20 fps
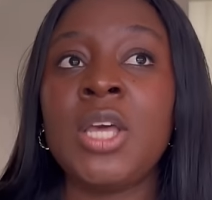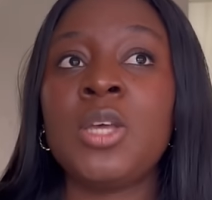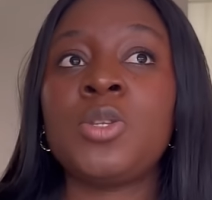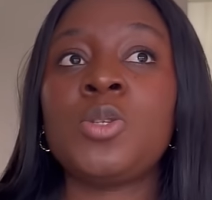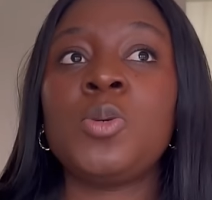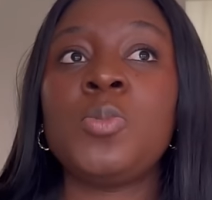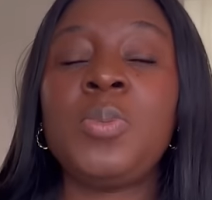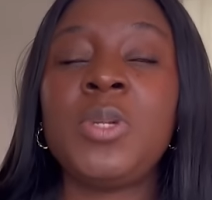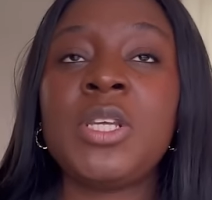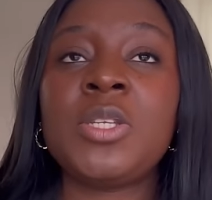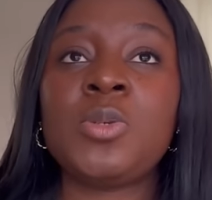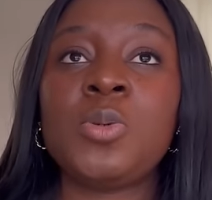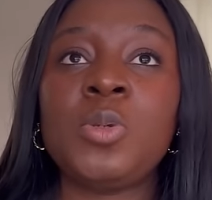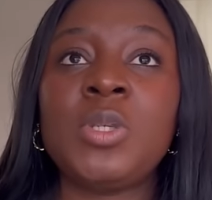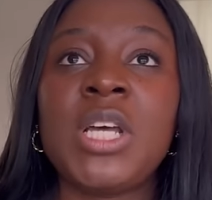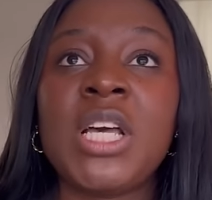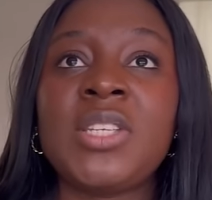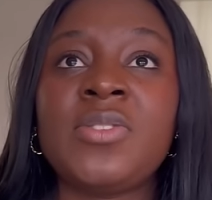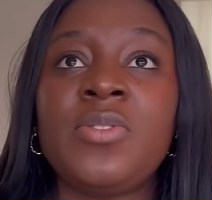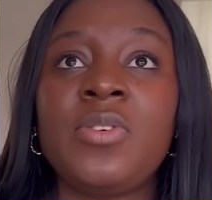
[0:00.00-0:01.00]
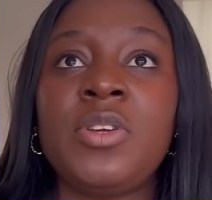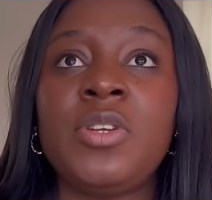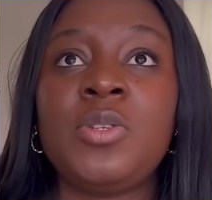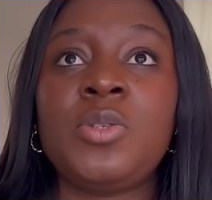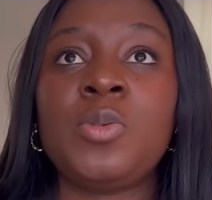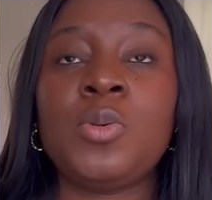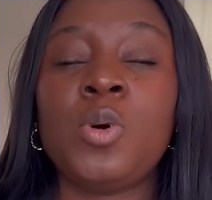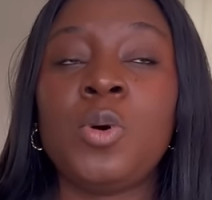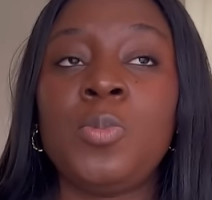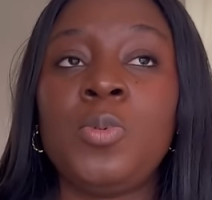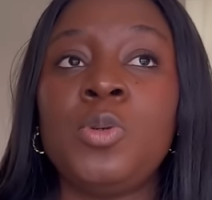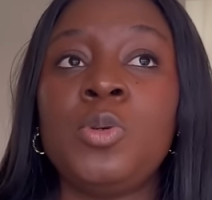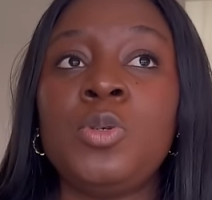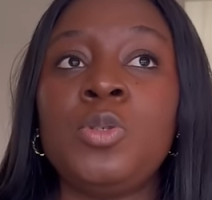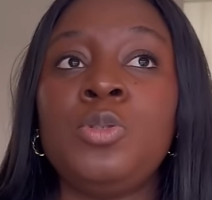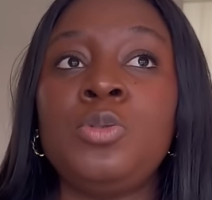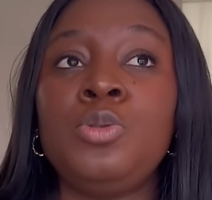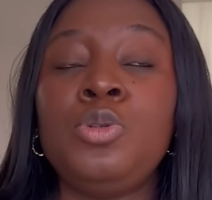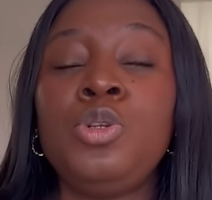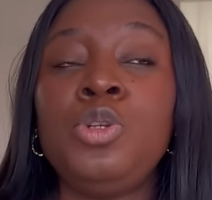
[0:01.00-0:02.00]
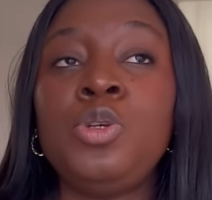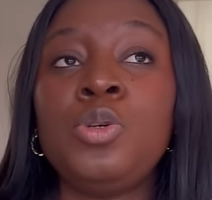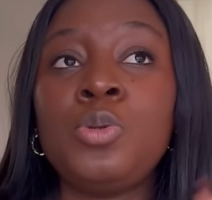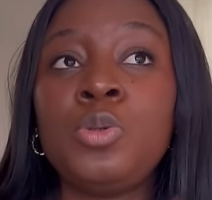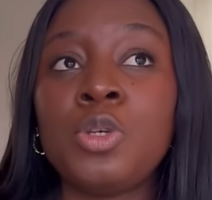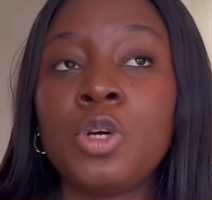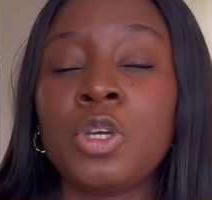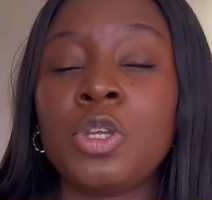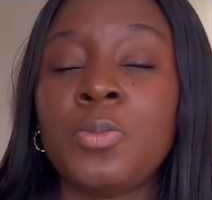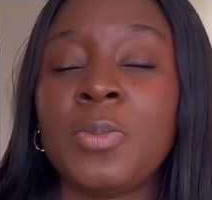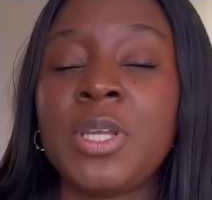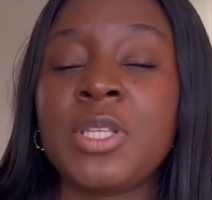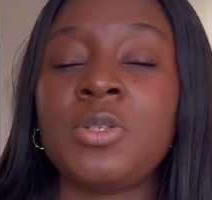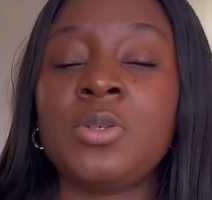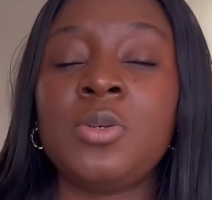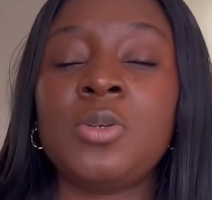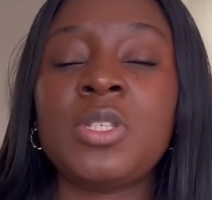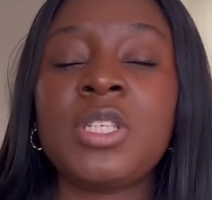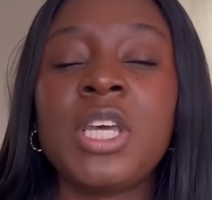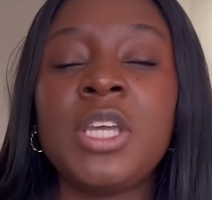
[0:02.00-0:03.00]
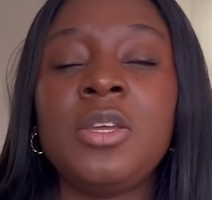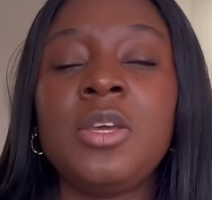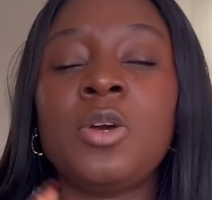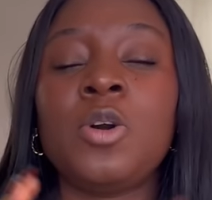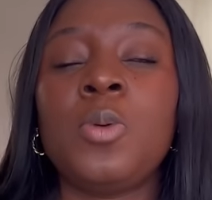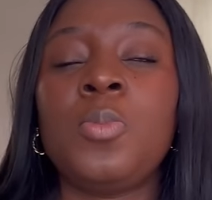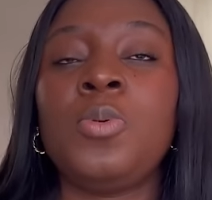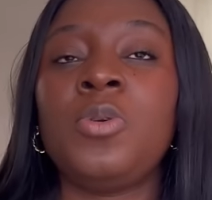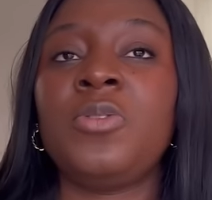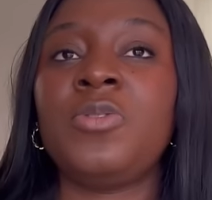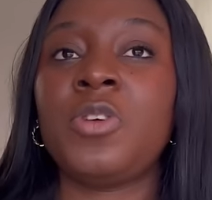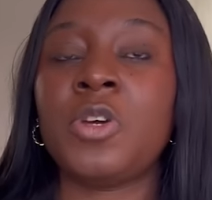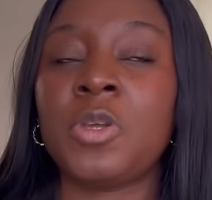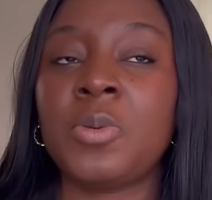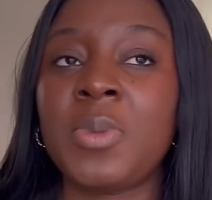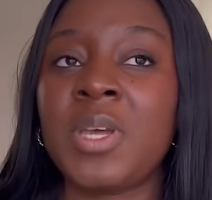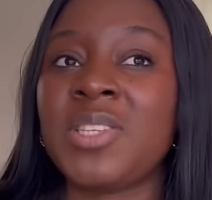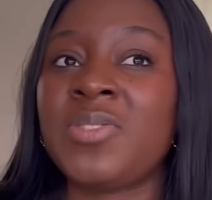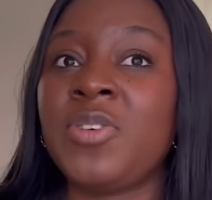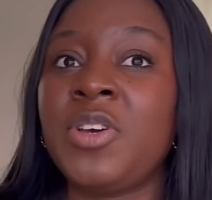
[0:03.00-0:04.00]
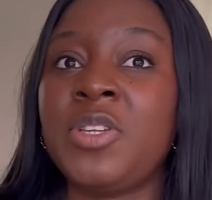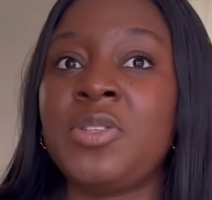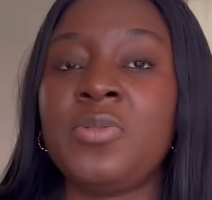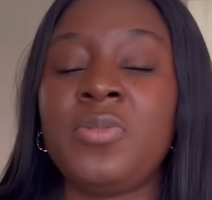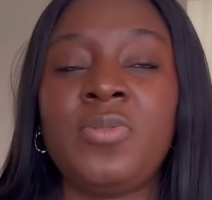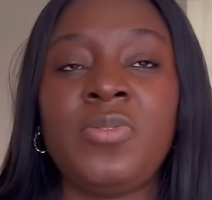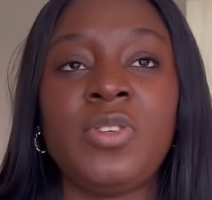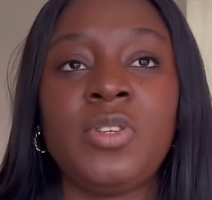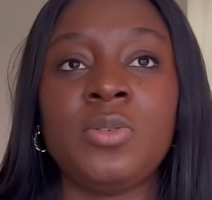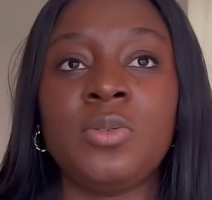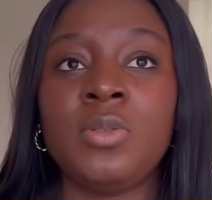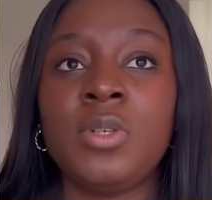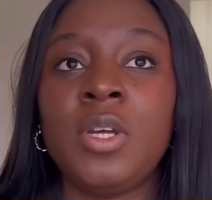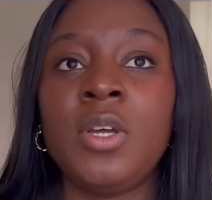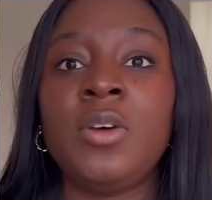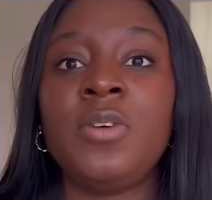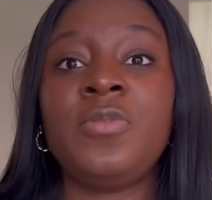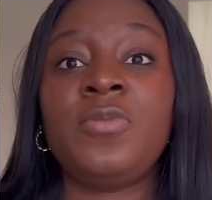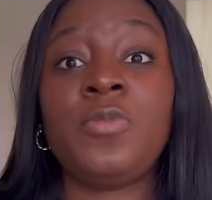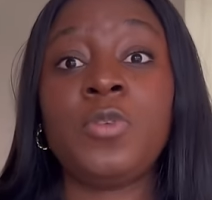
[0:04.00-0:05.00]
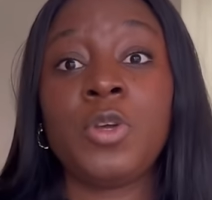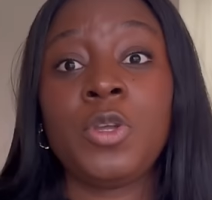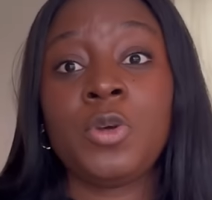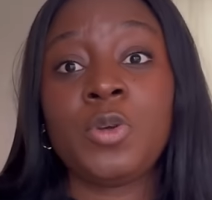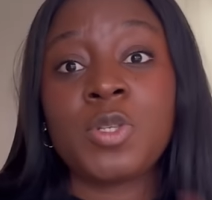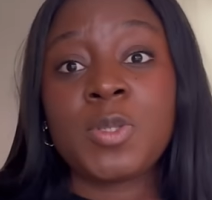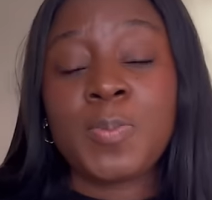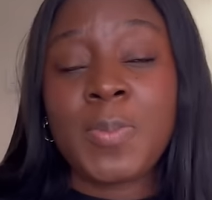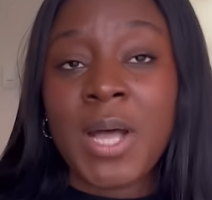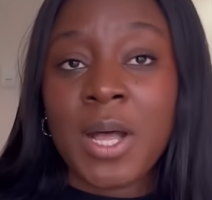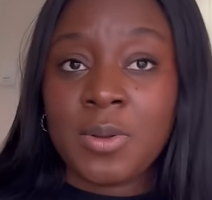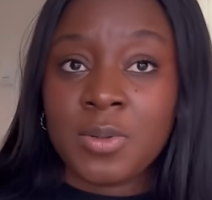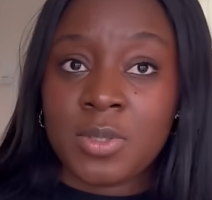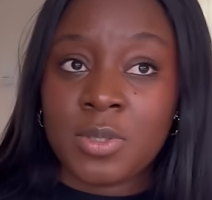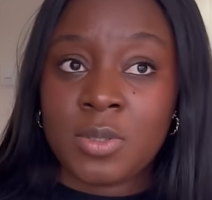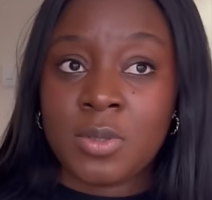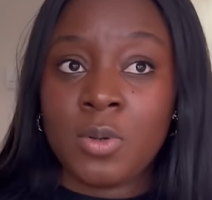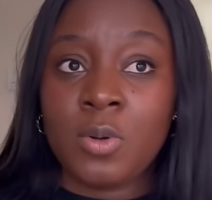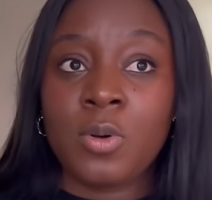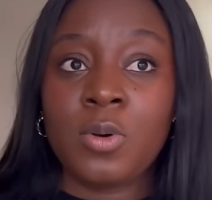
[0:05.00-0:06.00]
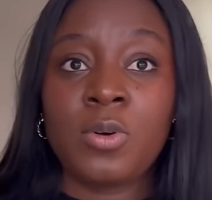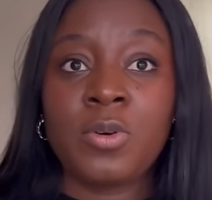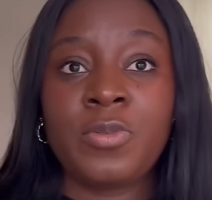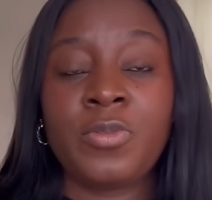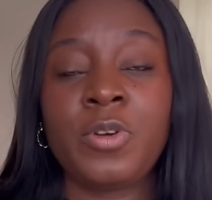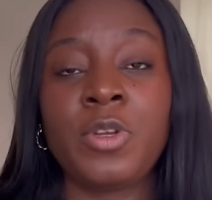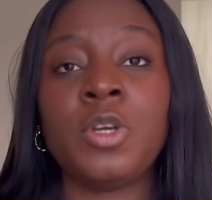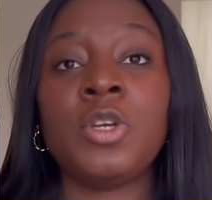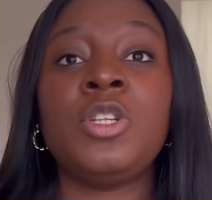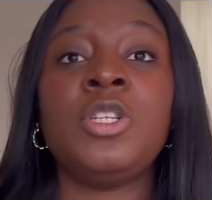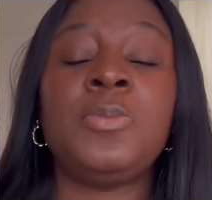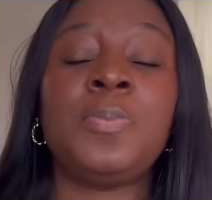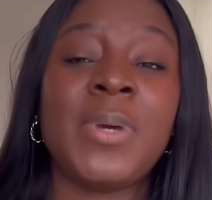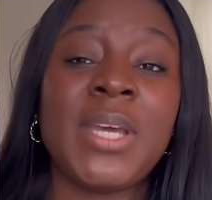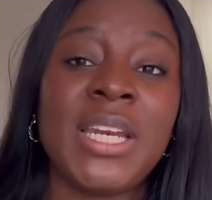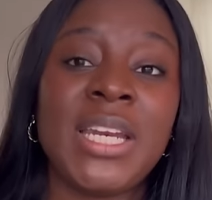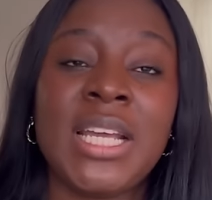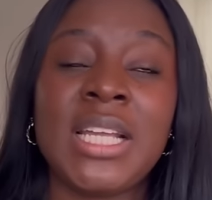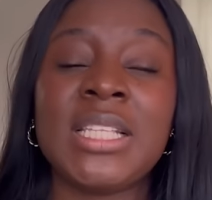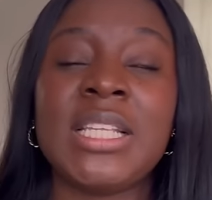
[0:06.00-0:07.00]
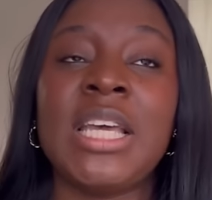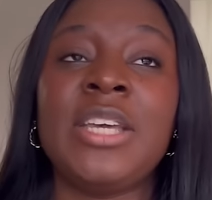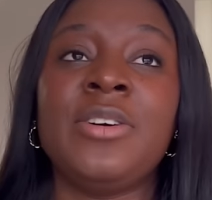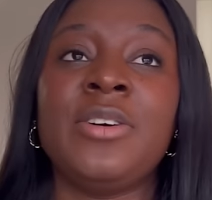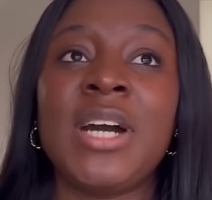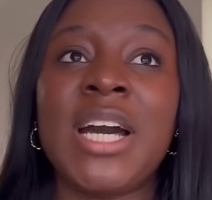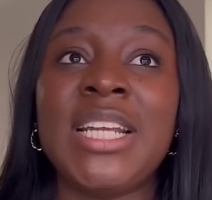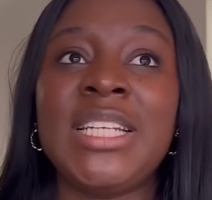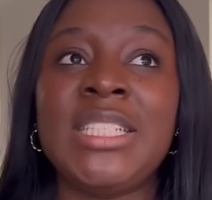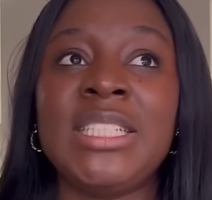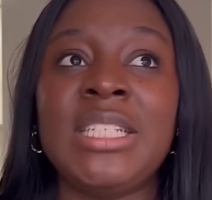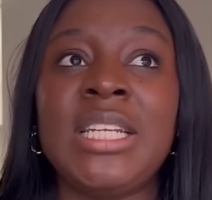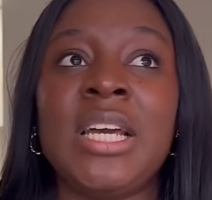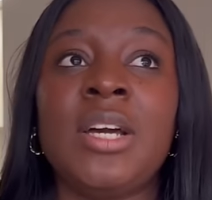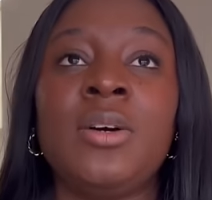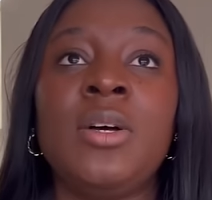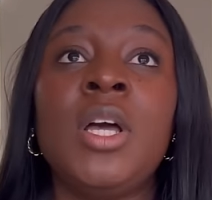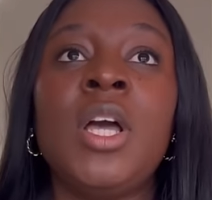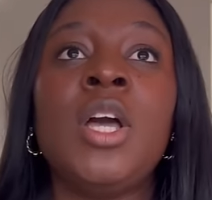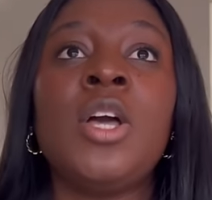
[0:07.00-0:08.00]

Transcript: So placeholders for you to upload new documents. So they'll send you a couple of documents for you to fill for your spouse or for your dependent that you're adding now.